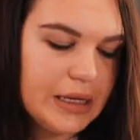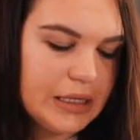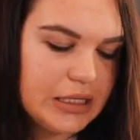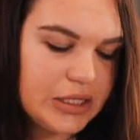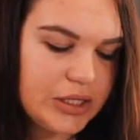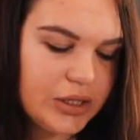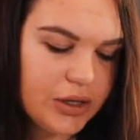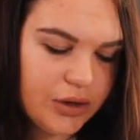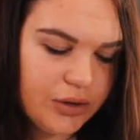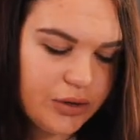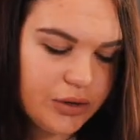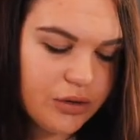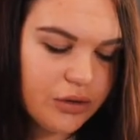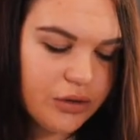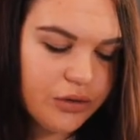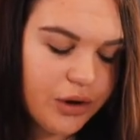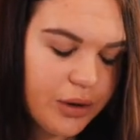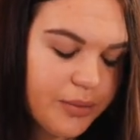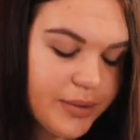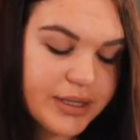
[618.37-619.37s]
So
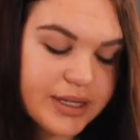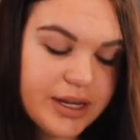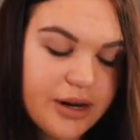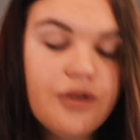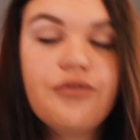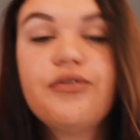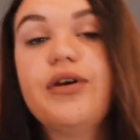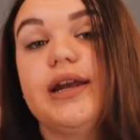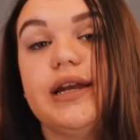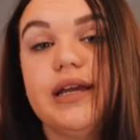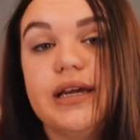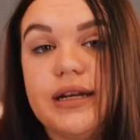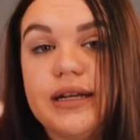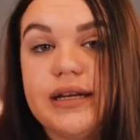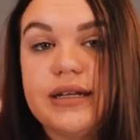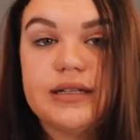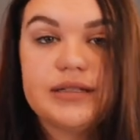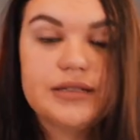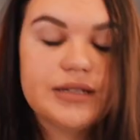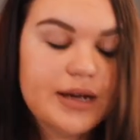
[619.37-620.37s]
Google Chrome is here if I need
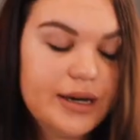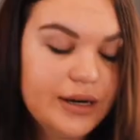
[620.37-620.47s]
it.